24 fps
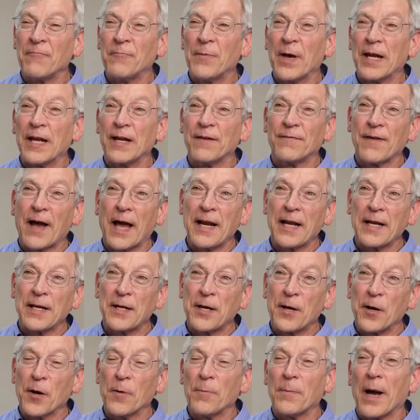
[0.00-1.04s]
I've been
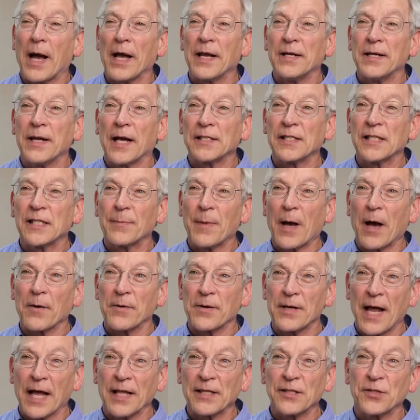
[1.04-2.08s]
invited here by Nuts
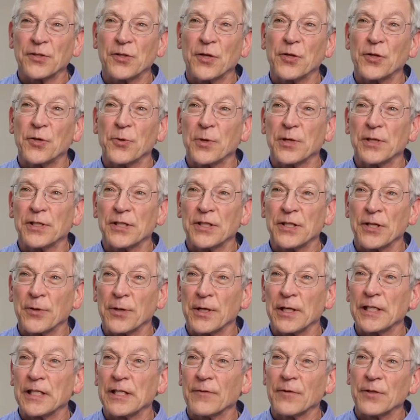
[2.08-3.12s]
About Nets to do a
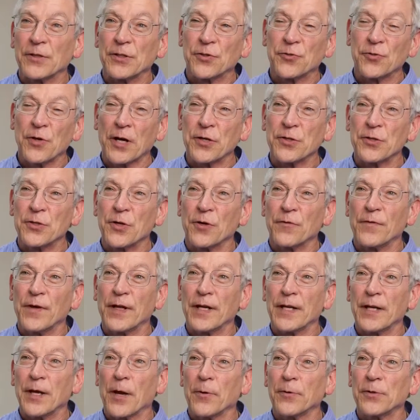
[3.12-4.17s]
series of
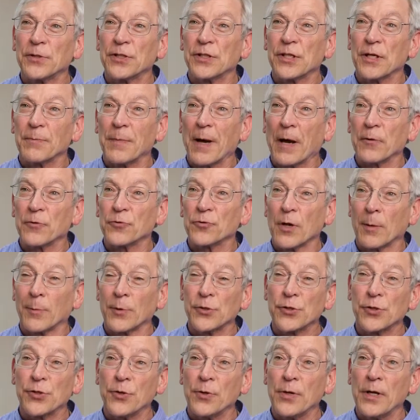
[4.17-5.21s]
instructional videos about
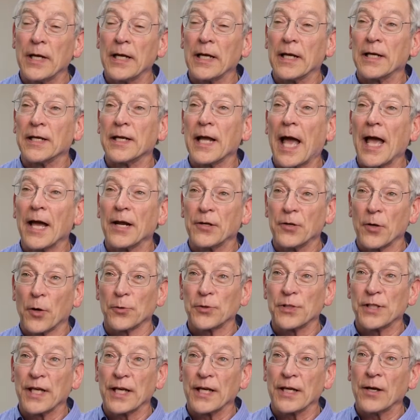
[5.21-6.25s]
troubleshooting and
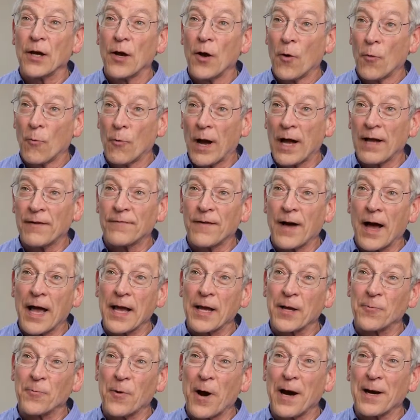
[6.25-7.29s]
diagnosing
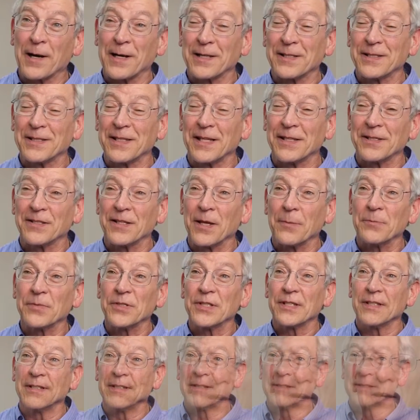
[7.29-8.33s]
Wi-Fi and wireless
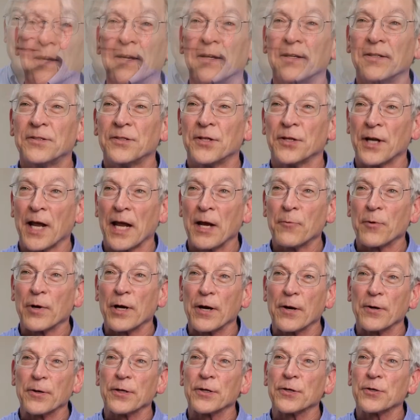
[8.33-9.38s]
systems. Today
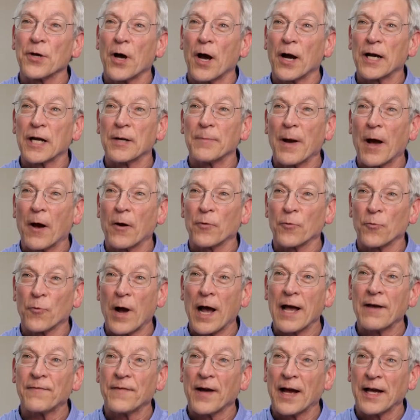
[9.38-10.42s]
we're here to talk about
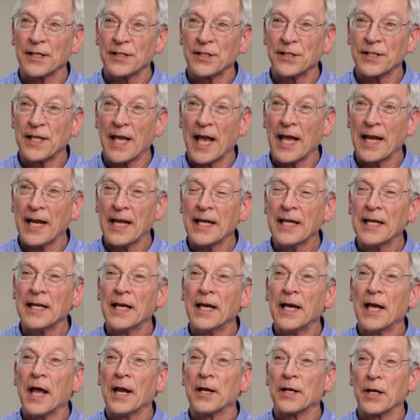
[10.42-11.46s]
Wi-Fi
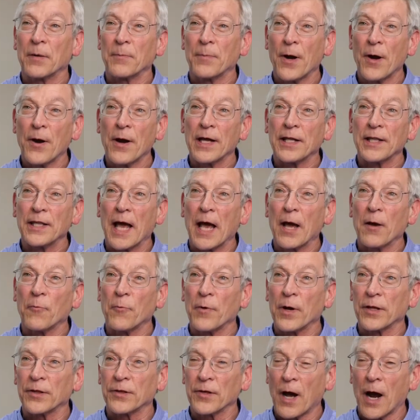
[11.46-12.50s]
scanning and comparing
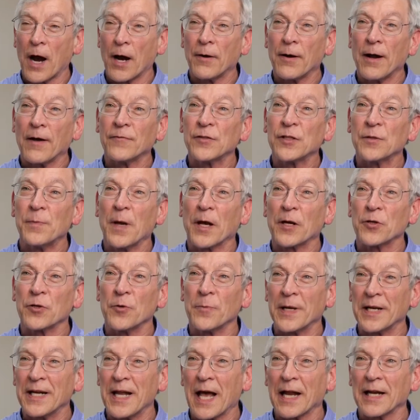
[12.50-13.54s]
that with RF
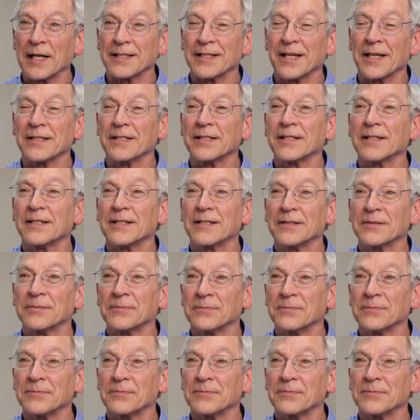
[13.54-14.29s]
spectrum analysis.